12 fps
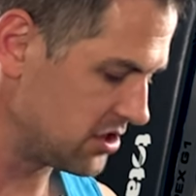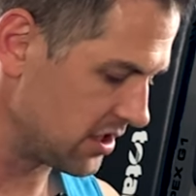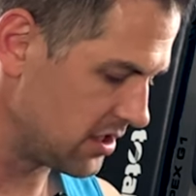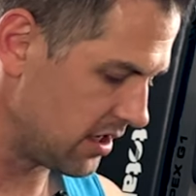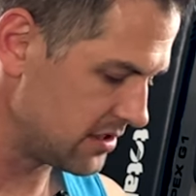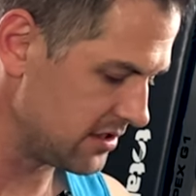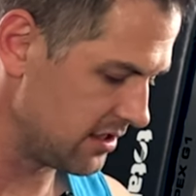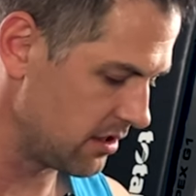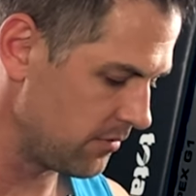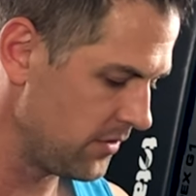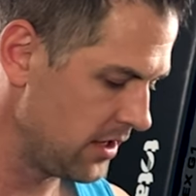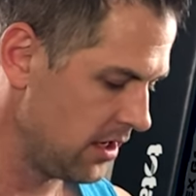of cuts in
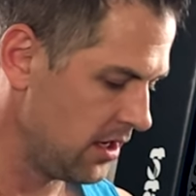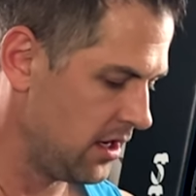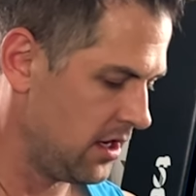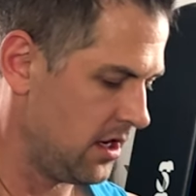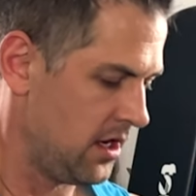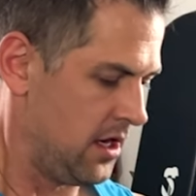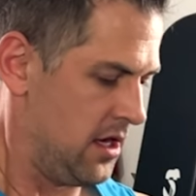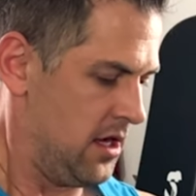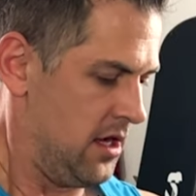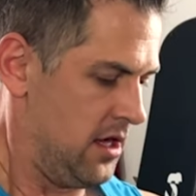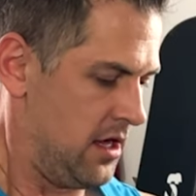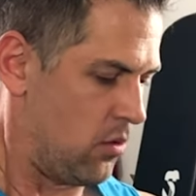them.
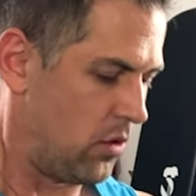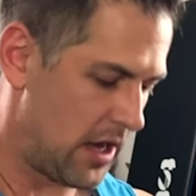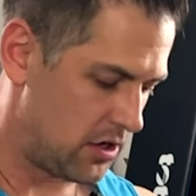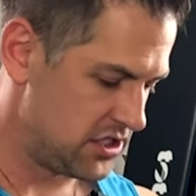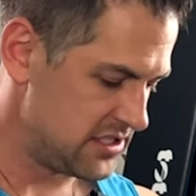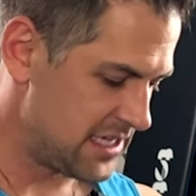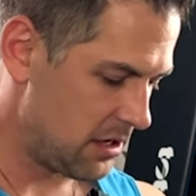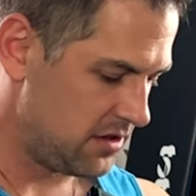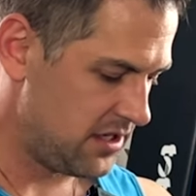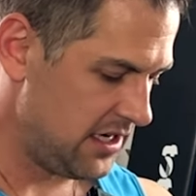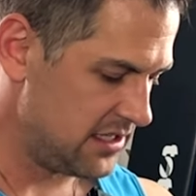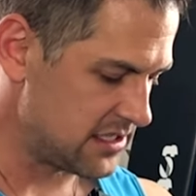What I would just say
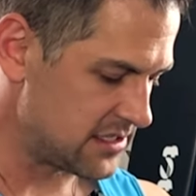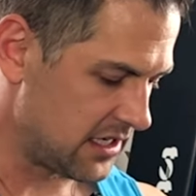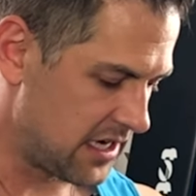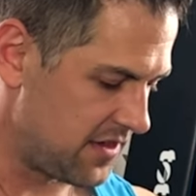with these is like,